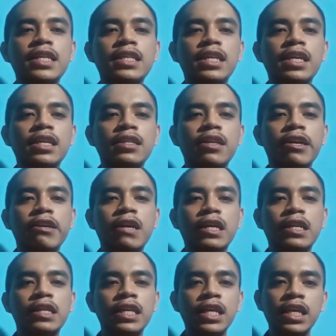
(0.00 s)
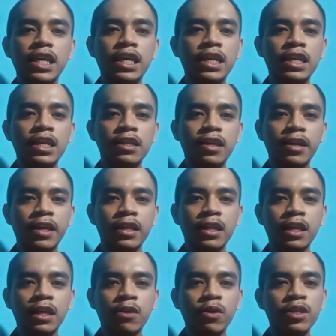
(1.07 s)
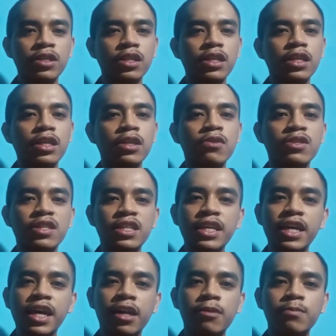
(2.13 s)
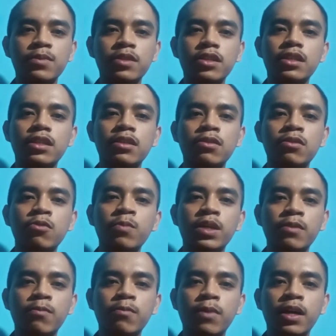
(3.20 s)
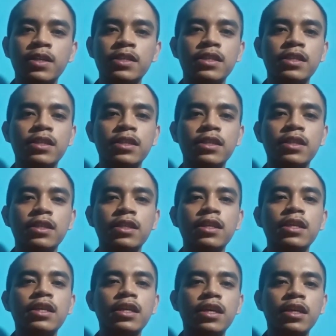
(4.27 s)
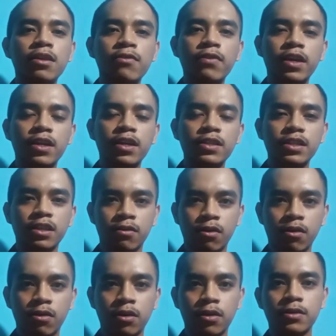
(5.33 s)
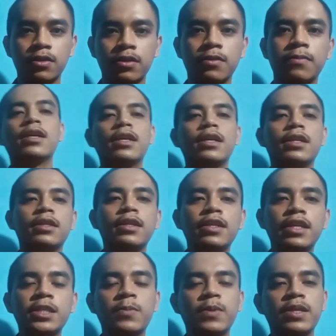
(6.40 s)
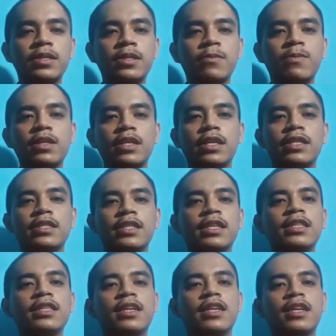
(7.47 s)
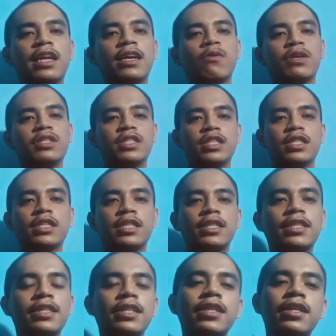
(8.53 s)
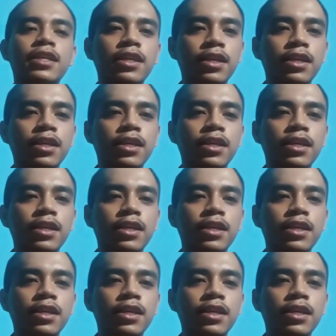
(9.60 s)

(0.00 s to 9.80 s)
Thinking directly in the target language usually helps to minimize interference errors. The next principle is interlanguage.